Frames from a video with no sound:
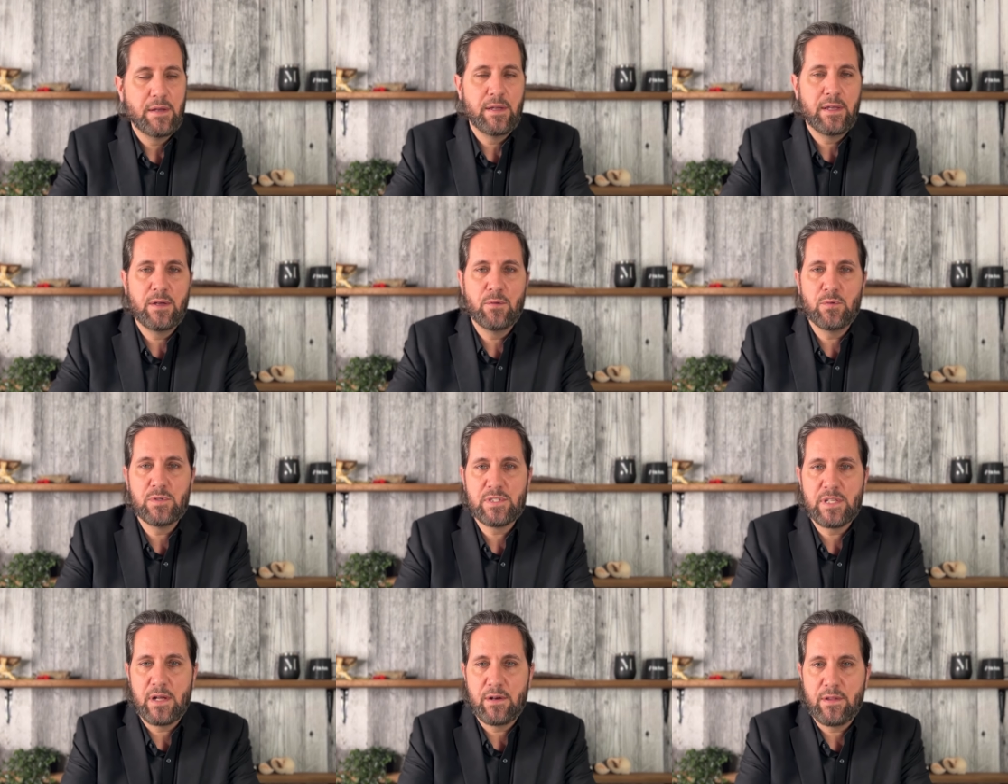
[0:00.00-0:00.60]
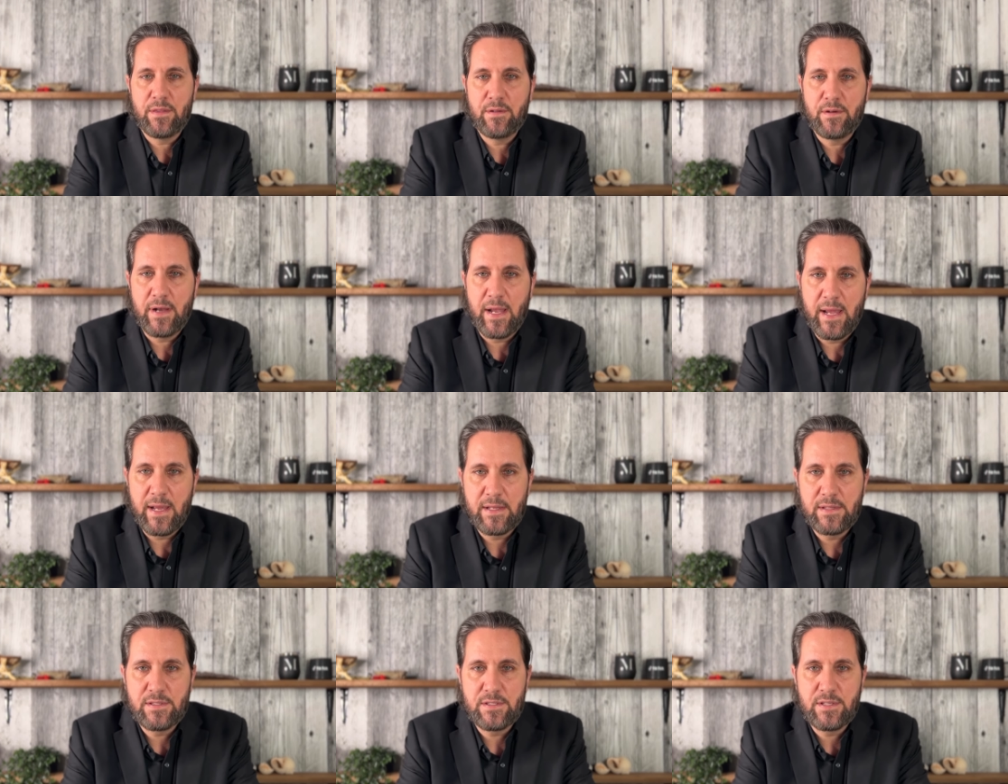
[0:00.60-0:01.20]
It was out of their
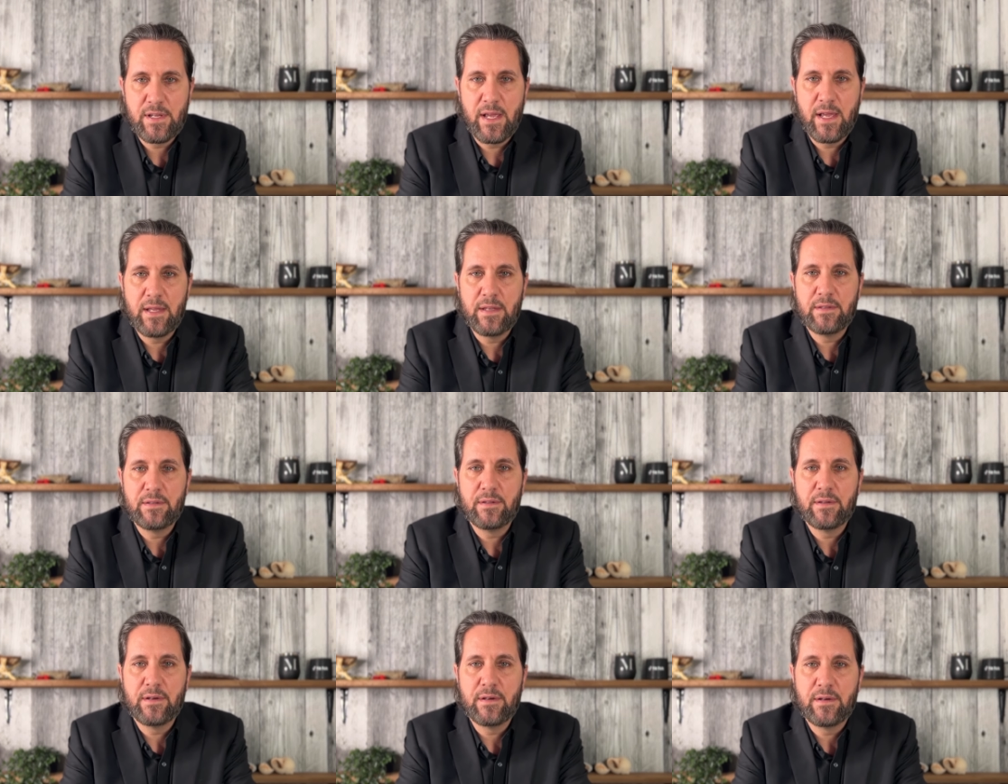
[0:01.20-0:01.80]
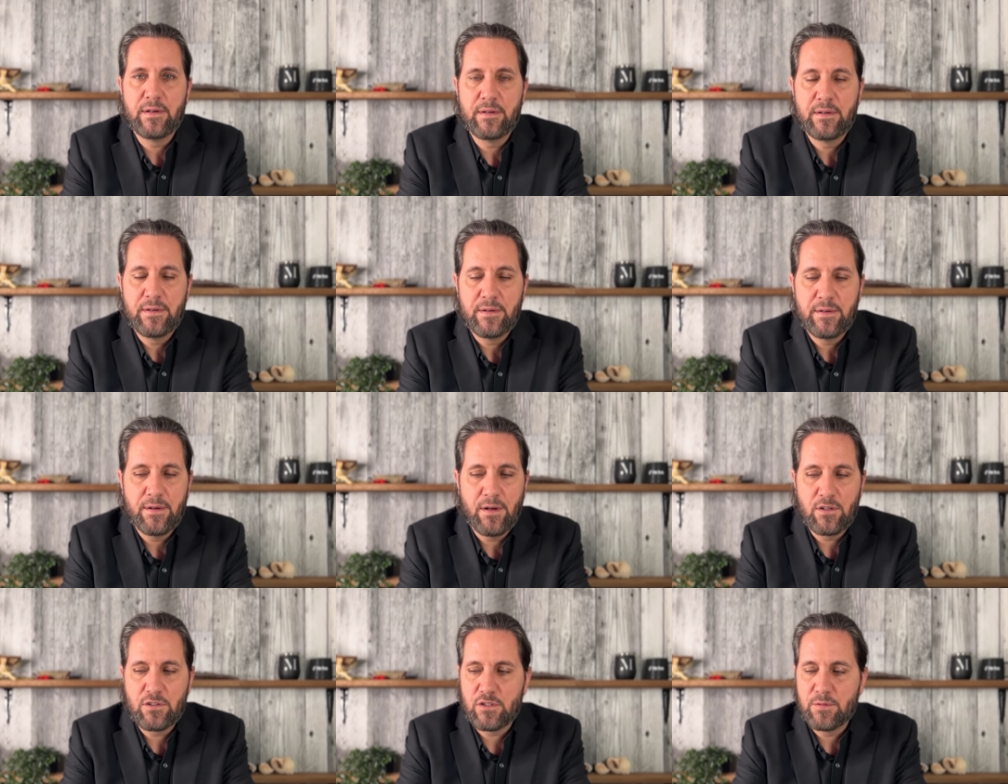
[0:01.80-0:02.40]
hands, and uh,
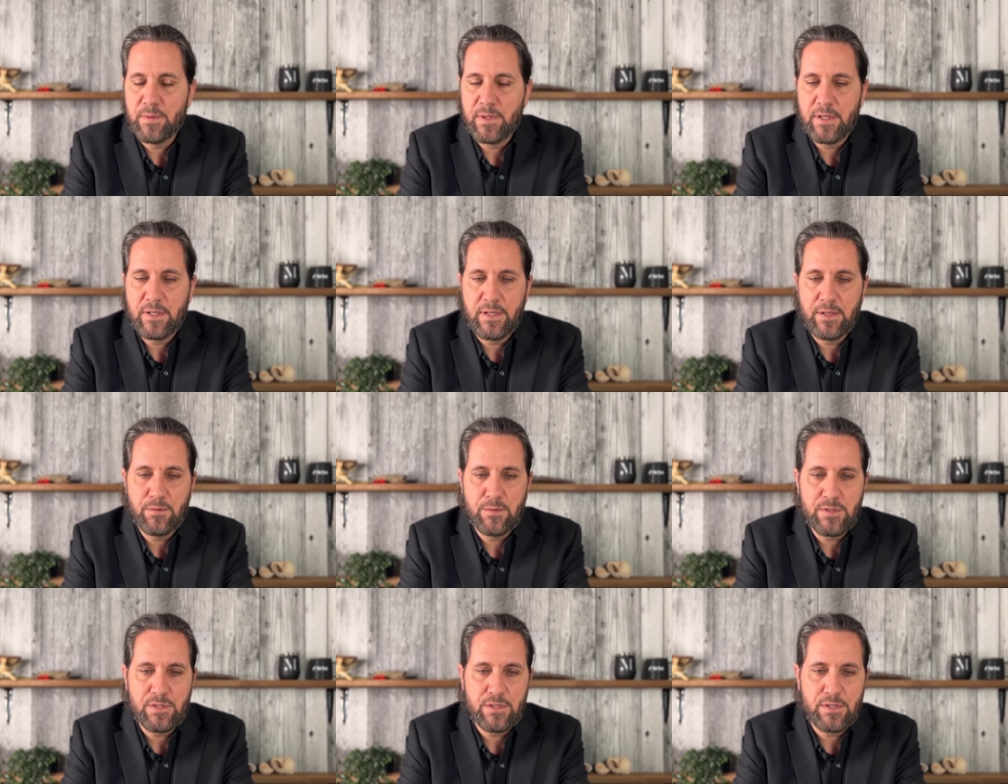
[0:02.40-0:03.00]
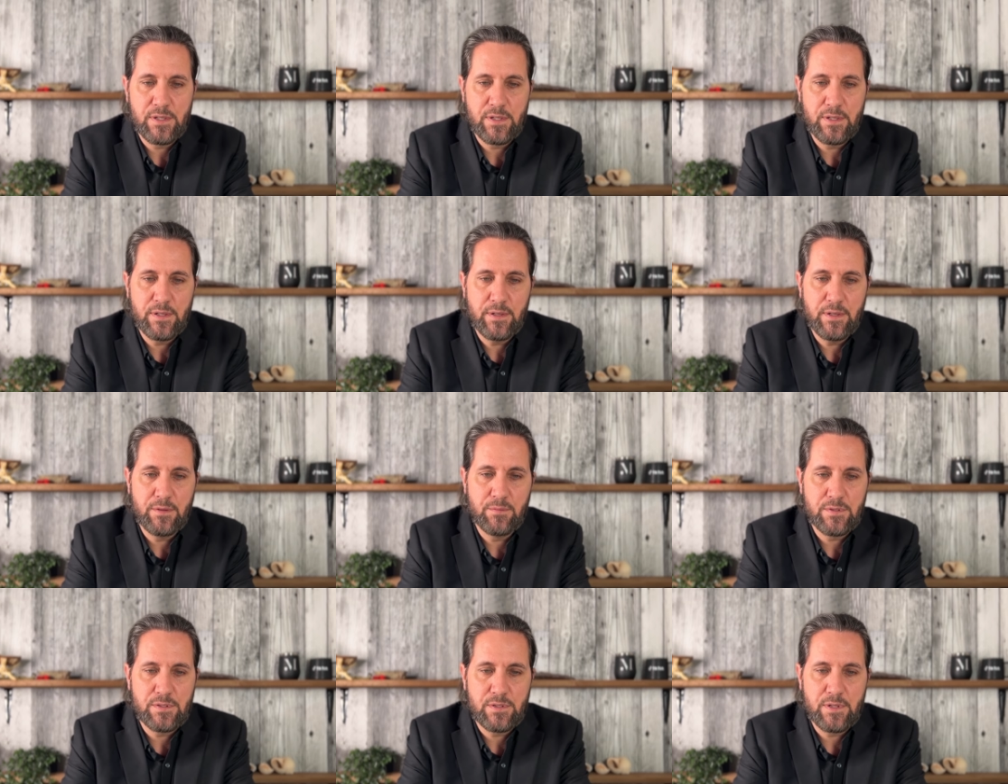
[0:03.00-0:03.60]
ultimately it was uh,
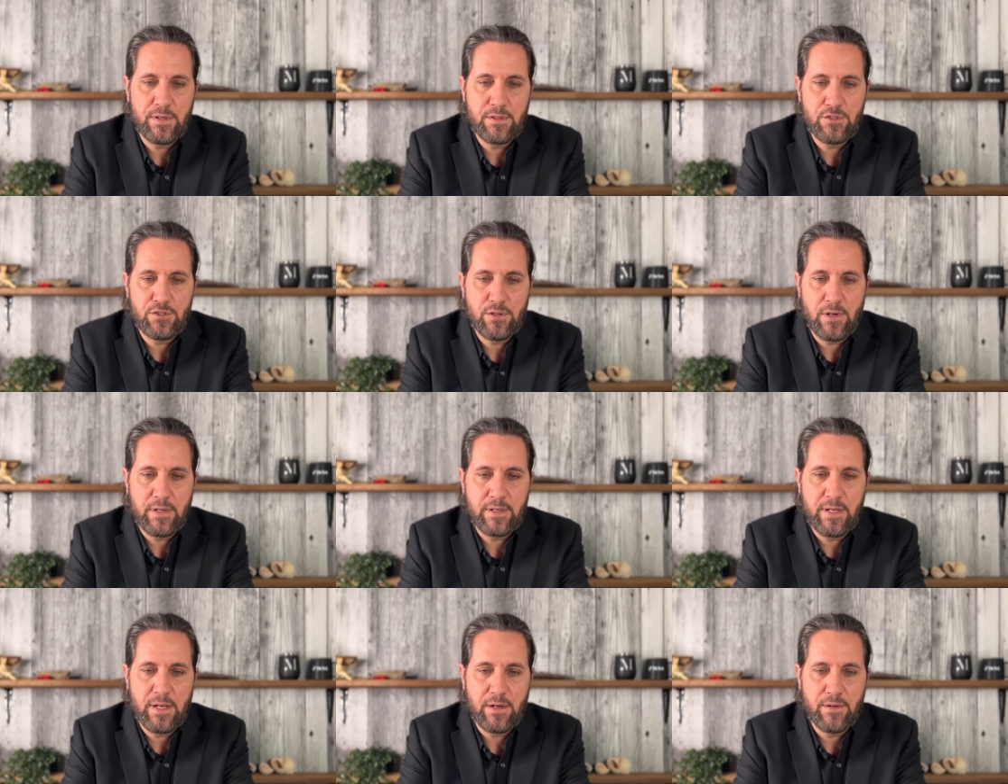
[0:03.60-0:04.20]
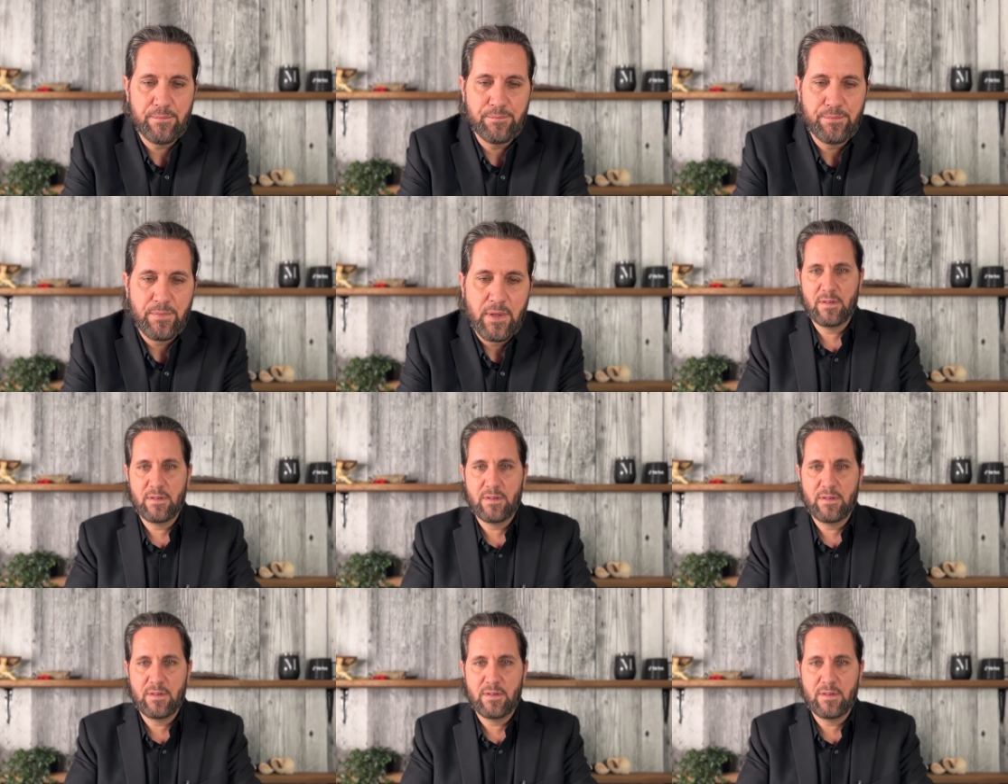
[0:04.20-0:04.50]
it was shot down.